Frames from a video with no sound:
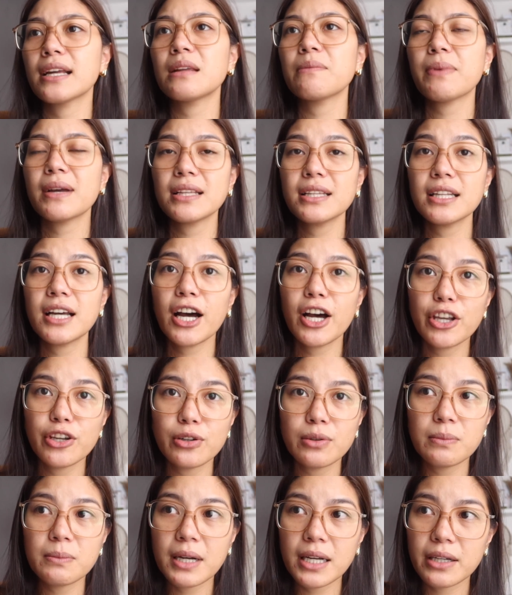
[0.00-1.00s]
So, di pwede na
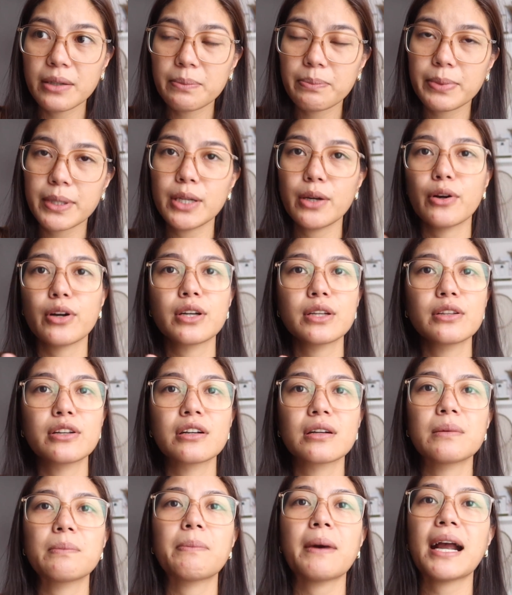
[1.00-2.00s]
kayong
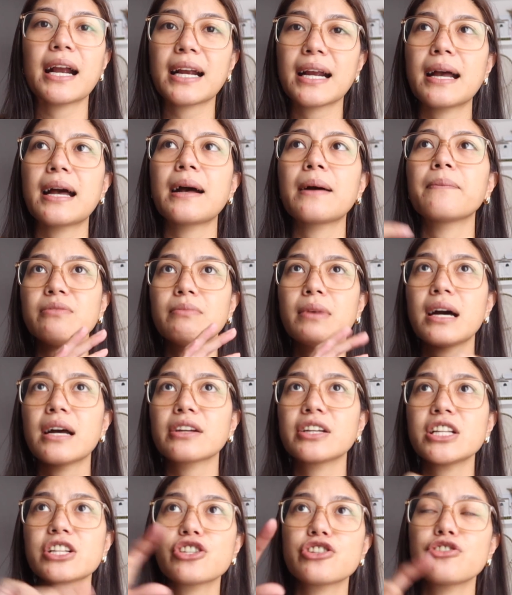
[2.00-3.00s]
mag-pre-order para
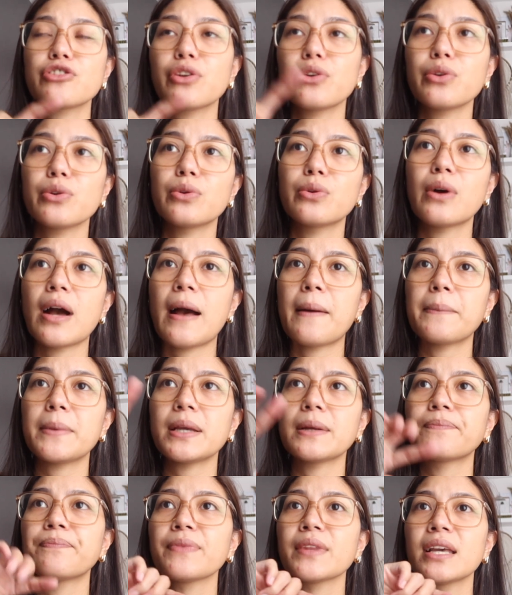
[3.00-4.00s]
ma-reach niyo yung
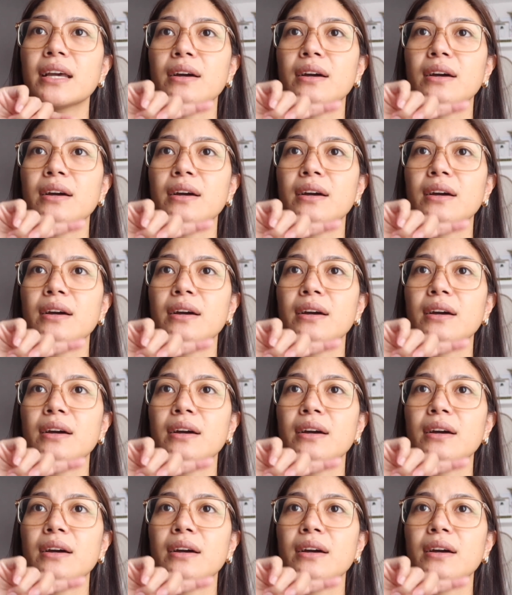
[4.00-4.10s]
aming